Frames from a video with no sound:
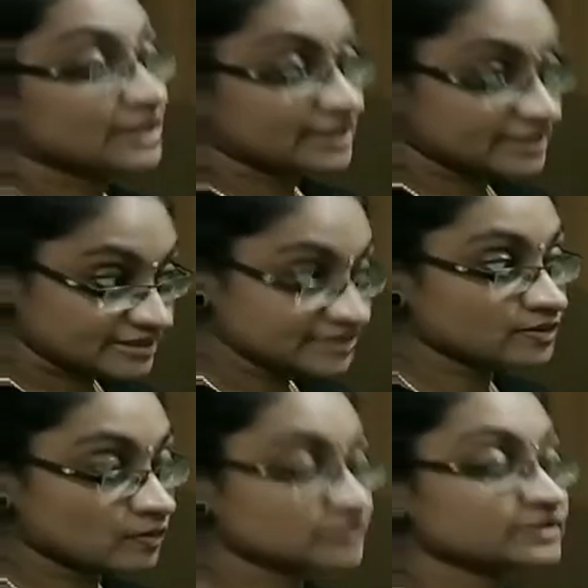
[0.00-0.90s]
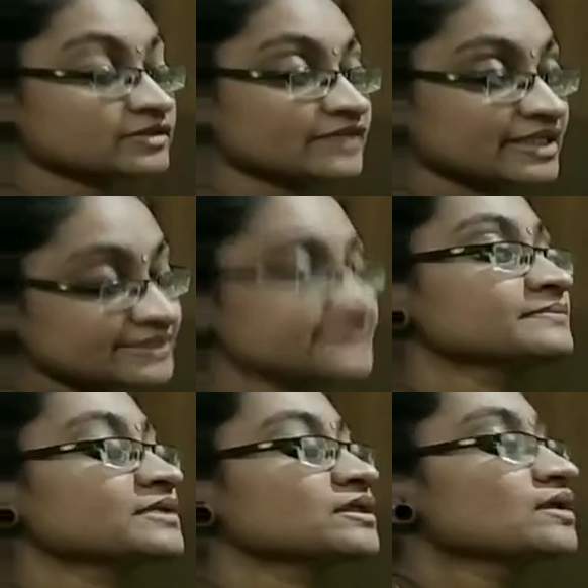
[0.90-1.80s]
It is also very
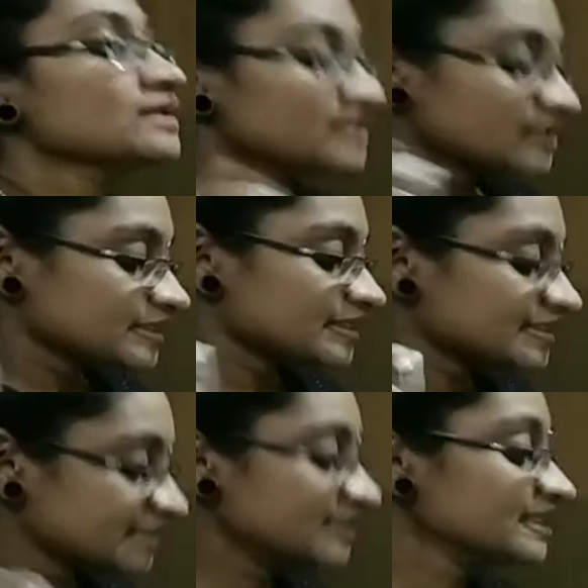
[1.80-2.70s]
simple. The thing